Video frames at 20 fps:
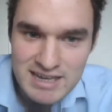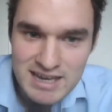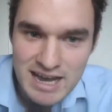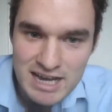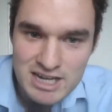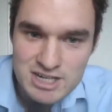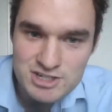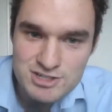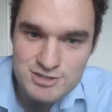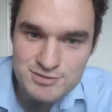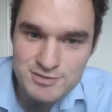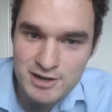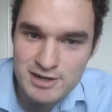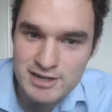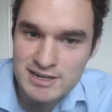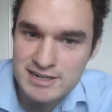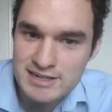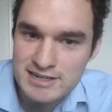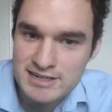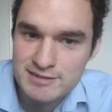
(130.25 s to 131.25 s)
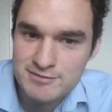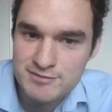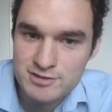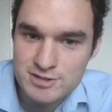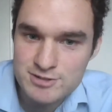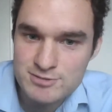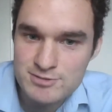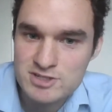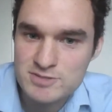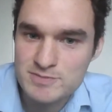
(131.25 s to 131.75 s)
And just finally, if you
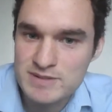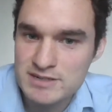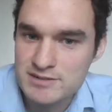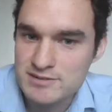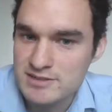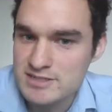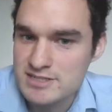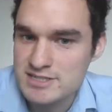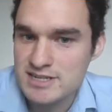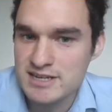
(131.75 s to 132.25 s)
do experience